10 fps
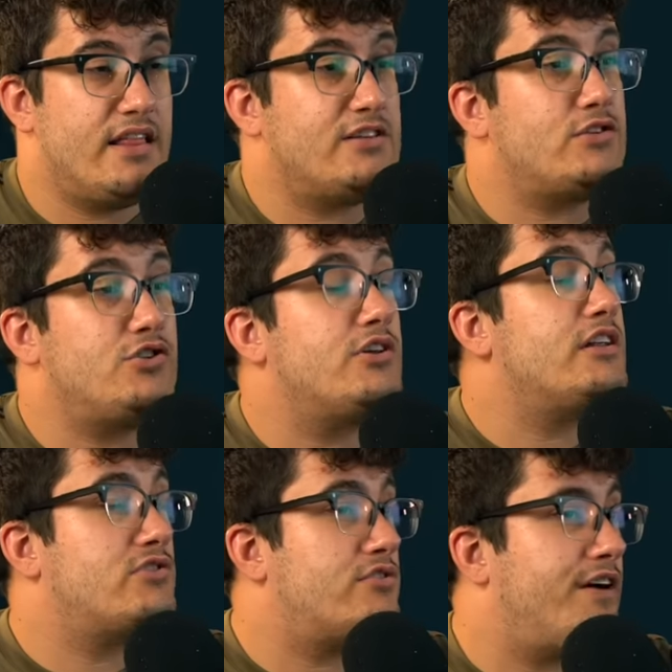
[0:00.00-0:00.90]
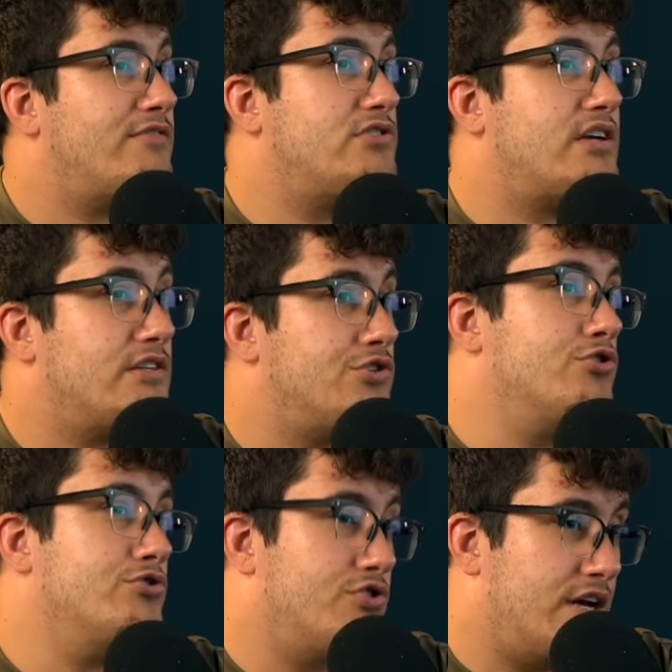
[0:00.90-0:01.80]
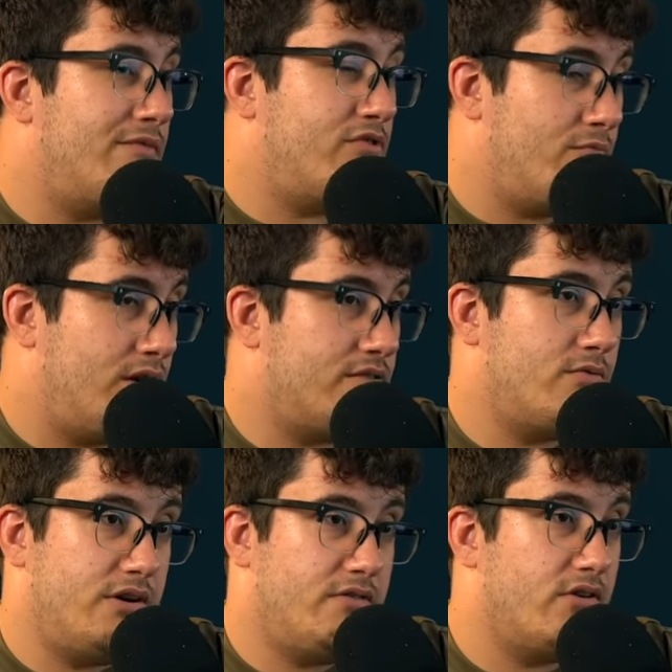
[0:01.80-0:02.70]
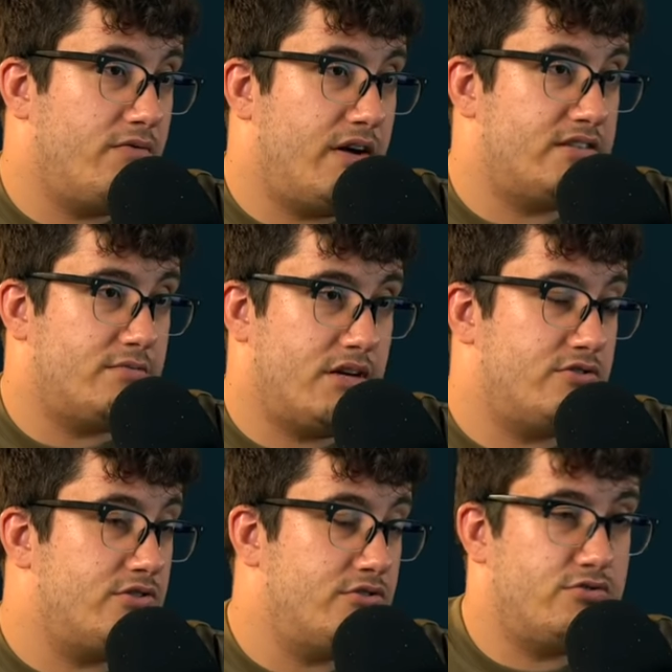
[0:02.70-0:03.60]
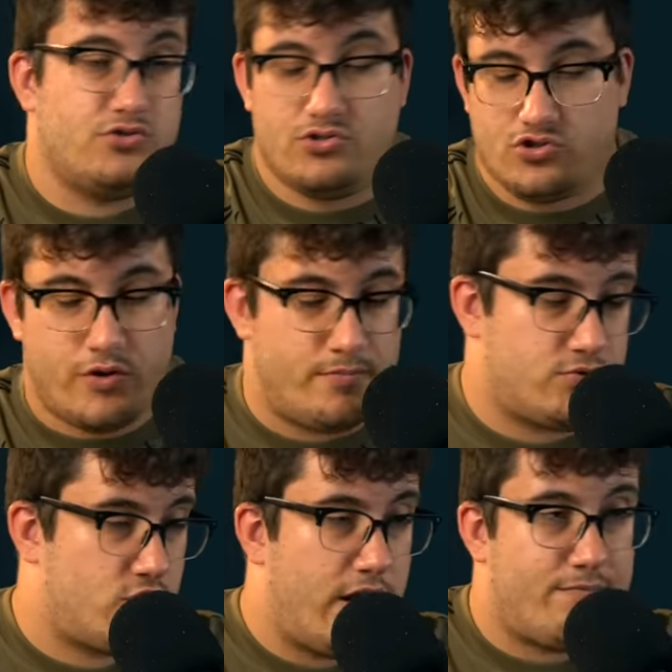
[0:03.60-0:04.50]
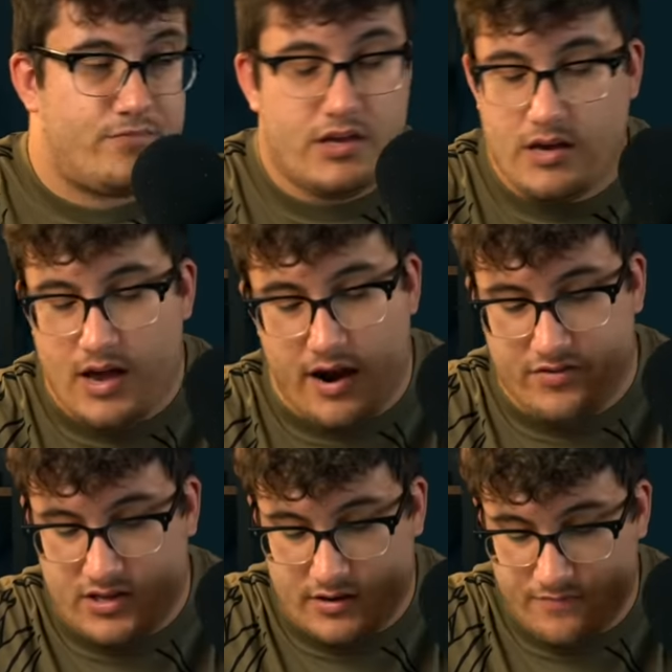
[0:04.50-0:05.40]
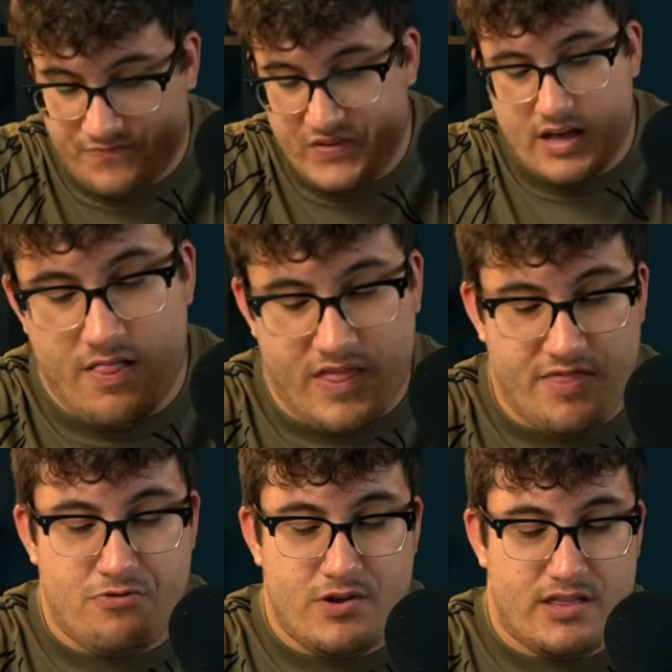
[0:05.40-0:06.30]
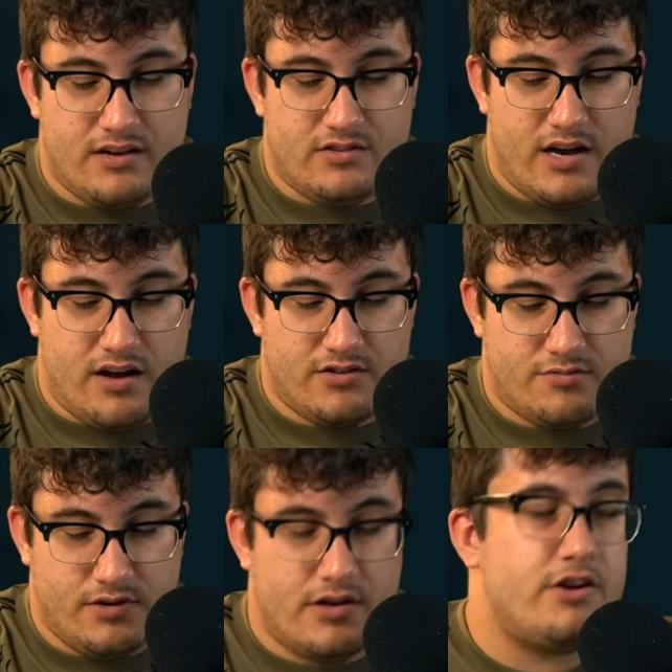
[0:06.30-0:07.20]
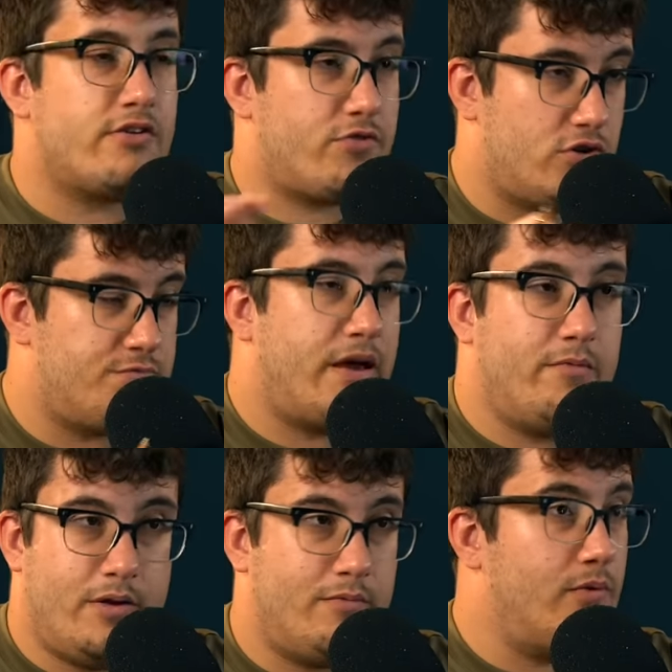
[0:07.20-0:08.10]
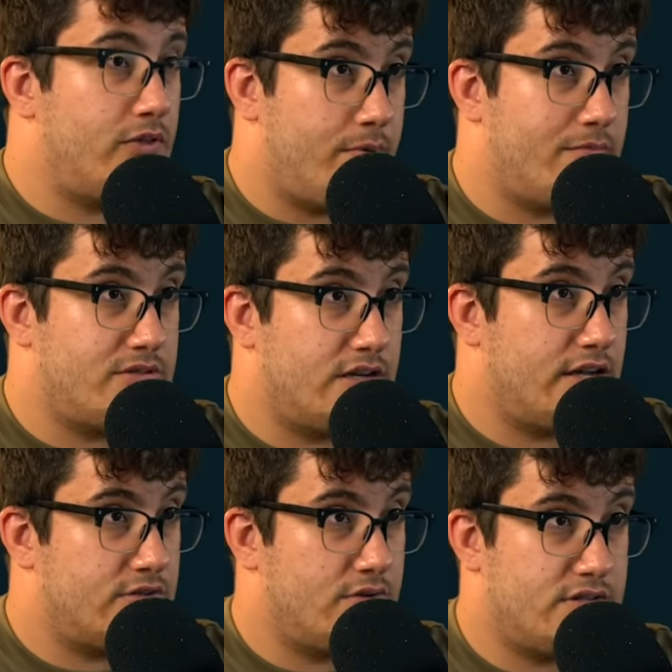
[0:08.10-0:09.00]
That's what you need to survive, just in case you lose your job for a month while you go find something else you need to just scrape, scrap, everything. Then three thousand dollars, and you're, of course, making minimum monthly payments on debt, so